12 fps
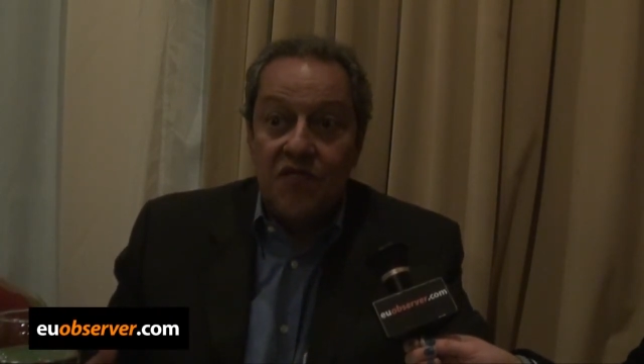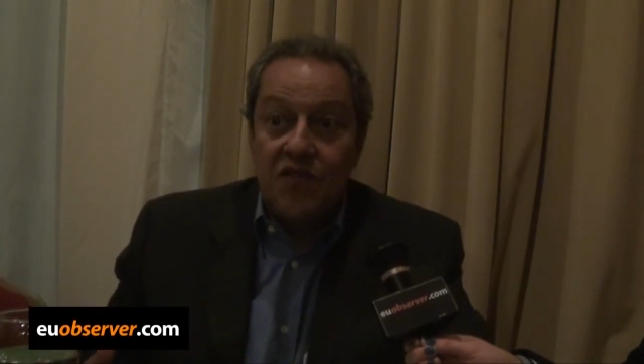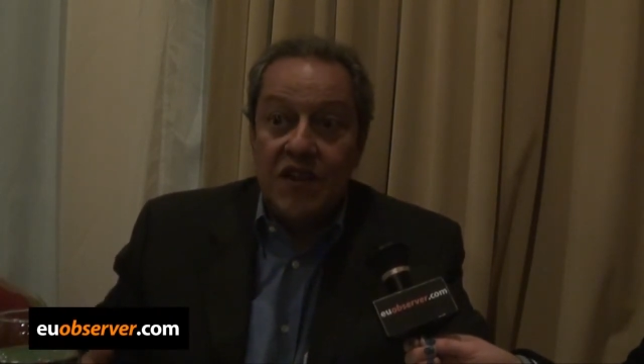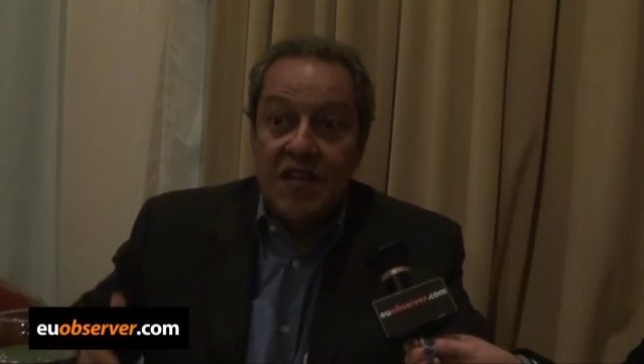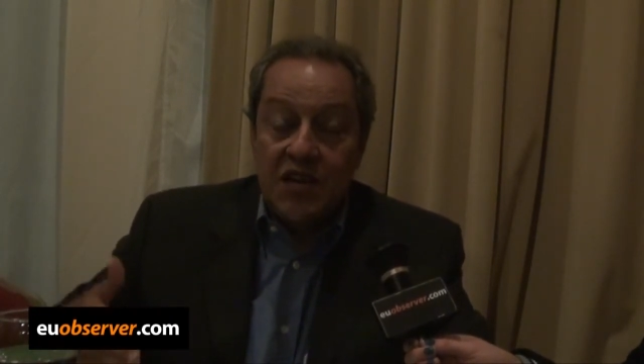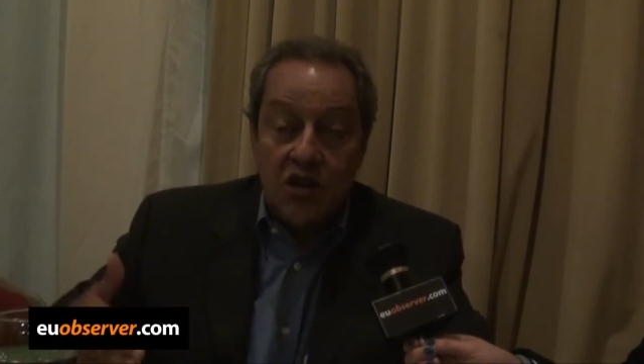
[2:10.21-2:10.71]

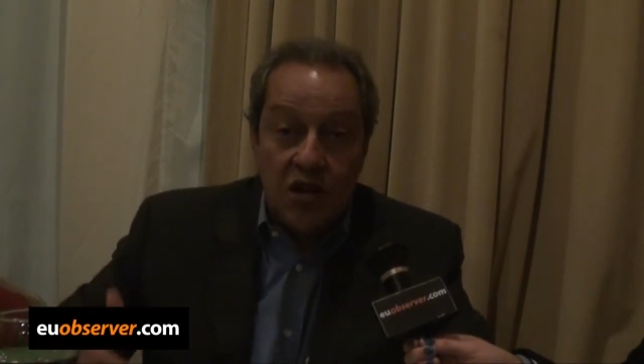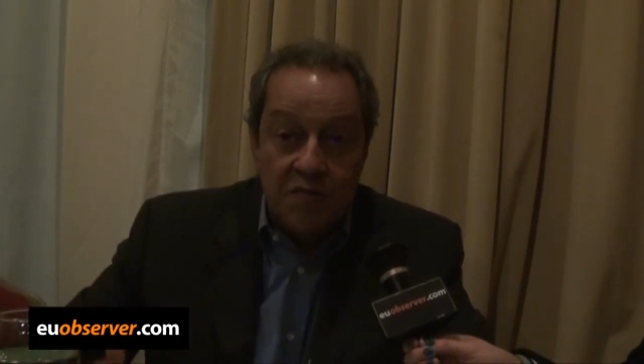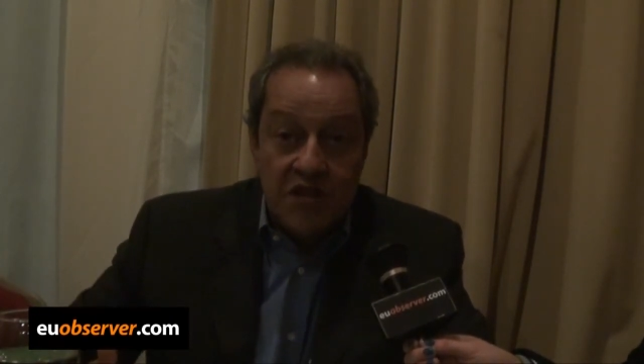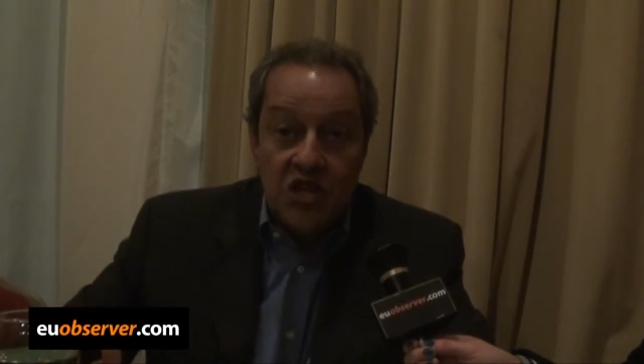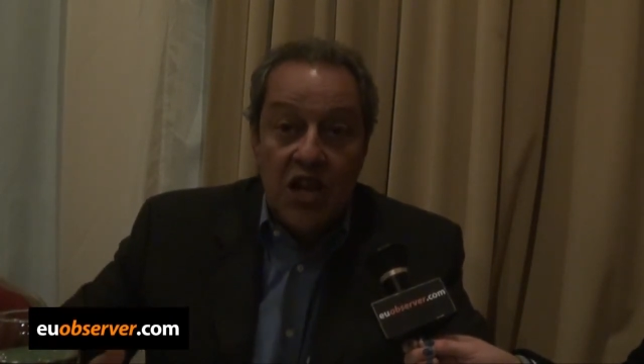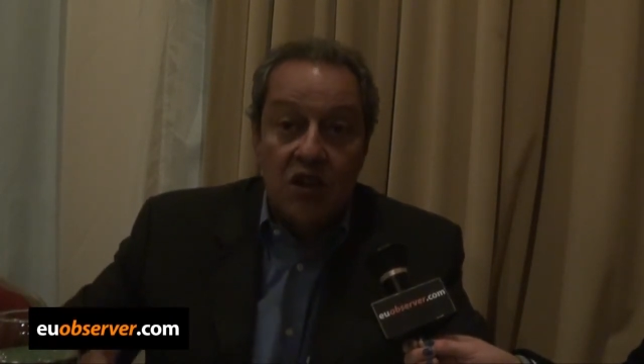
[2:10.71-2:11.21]
an
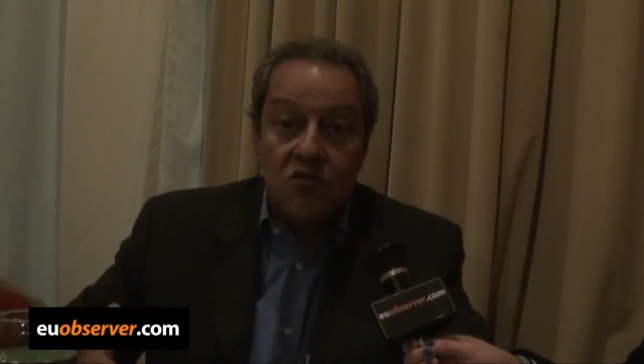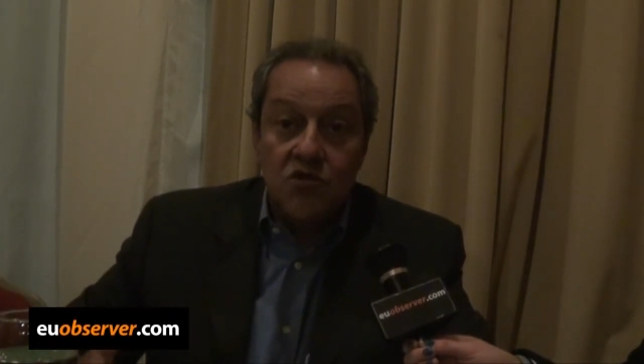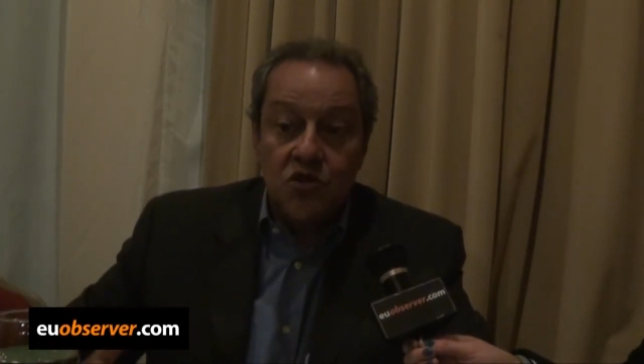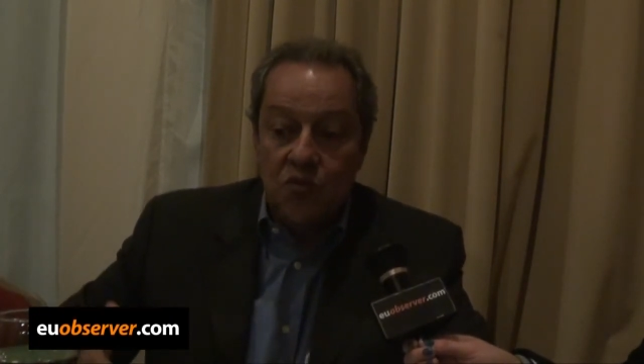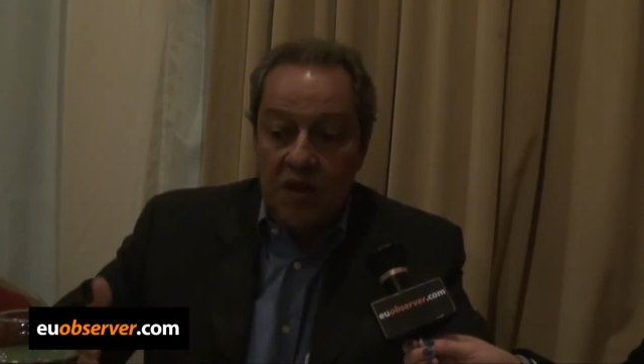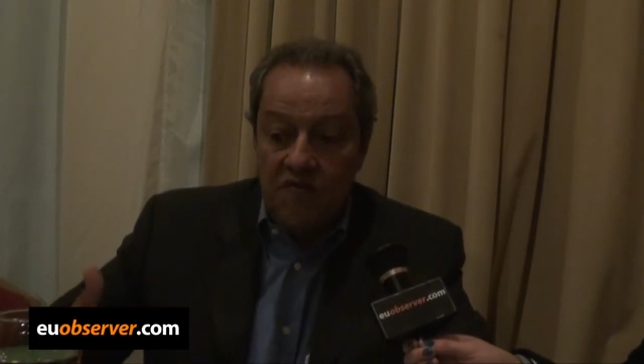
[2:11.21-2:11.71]
economic
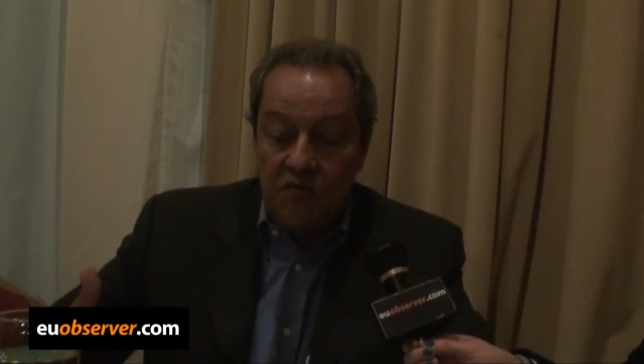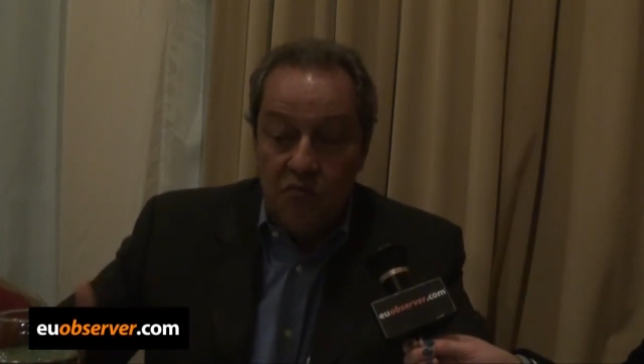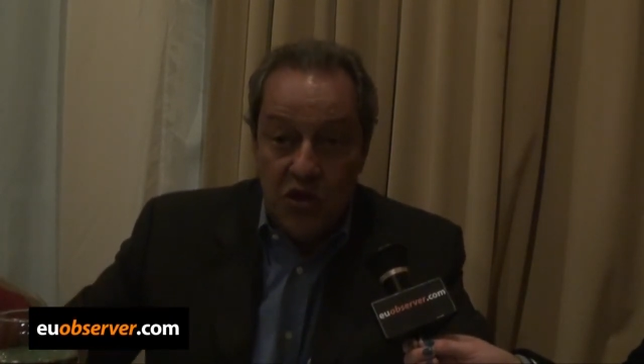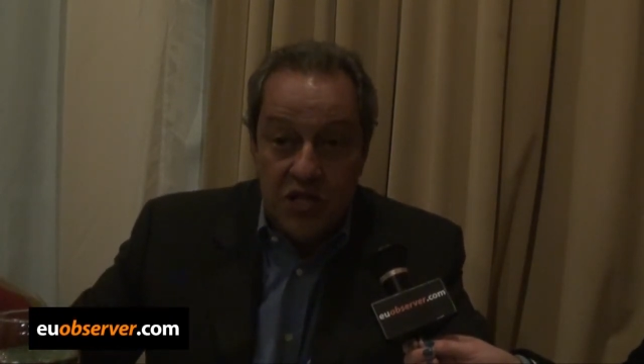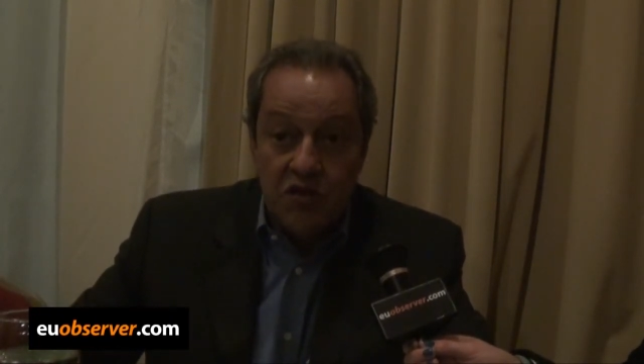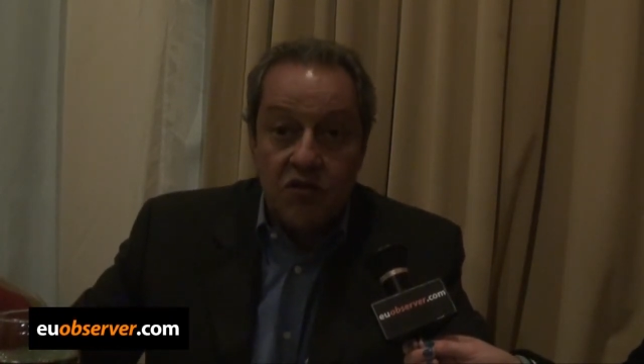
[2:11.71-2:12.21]
challenge, we have a
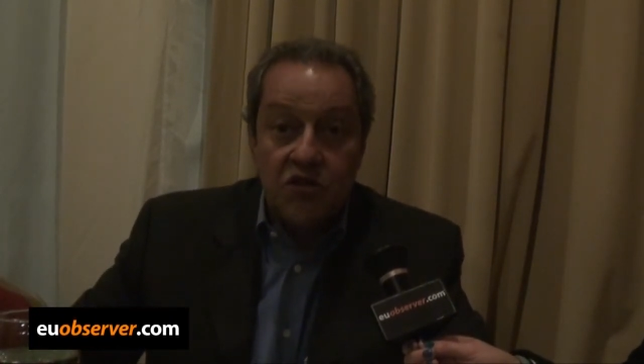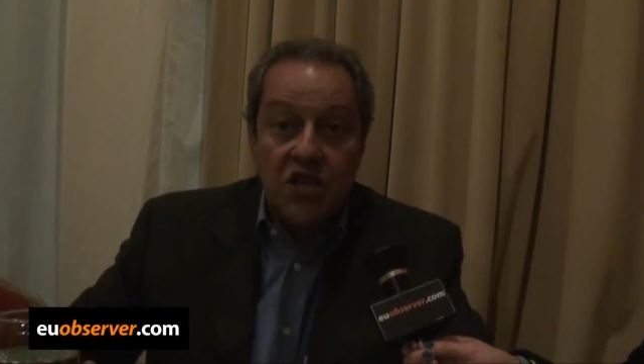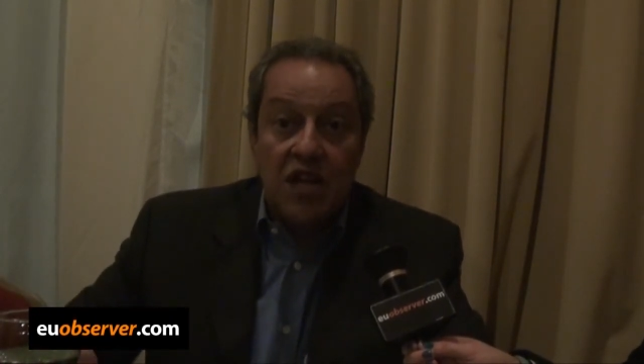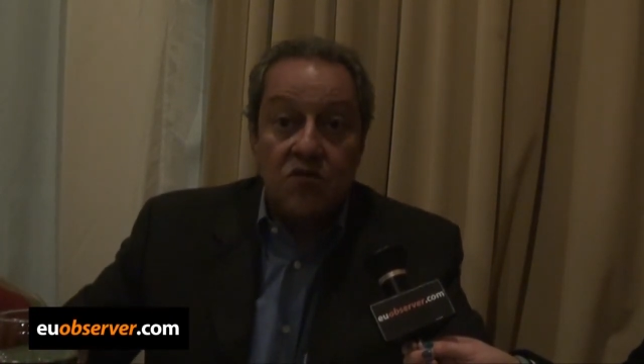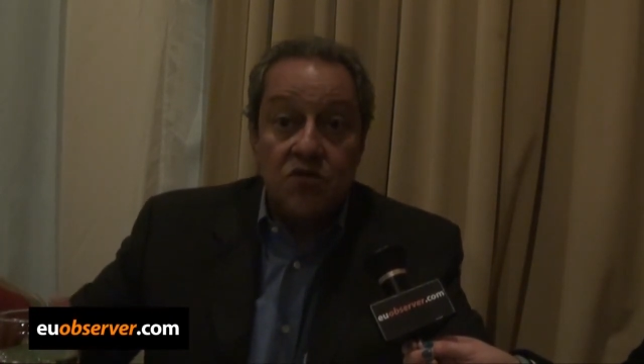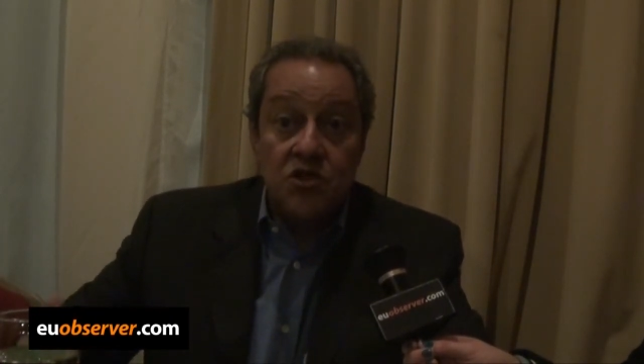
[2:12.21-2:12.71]
political
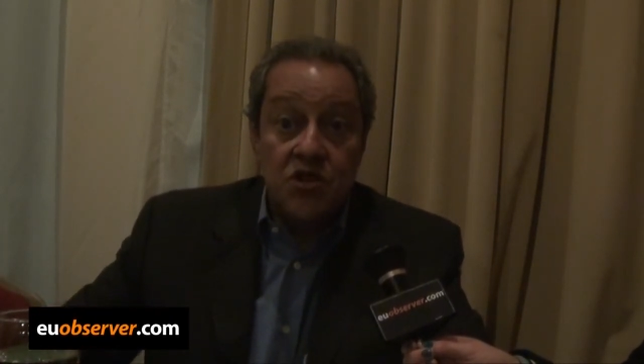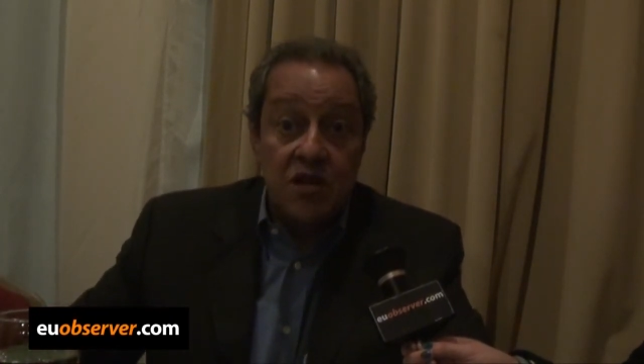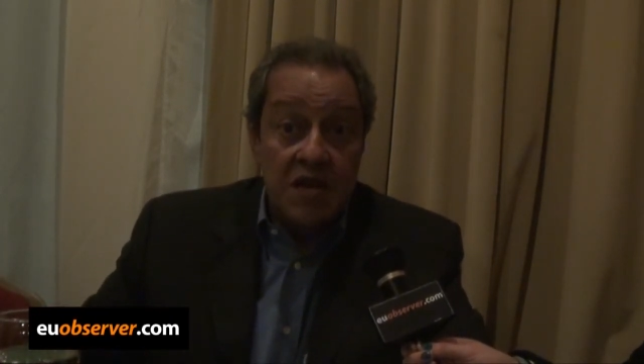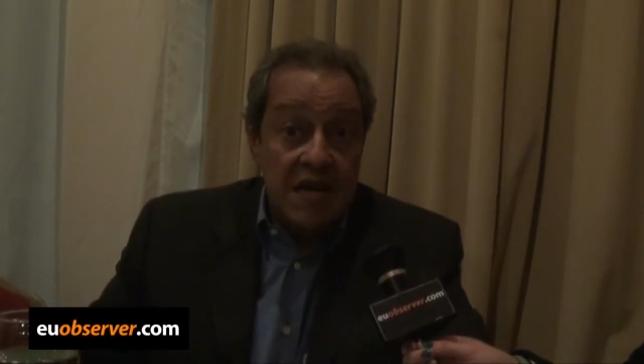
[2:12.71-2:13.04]
challenge,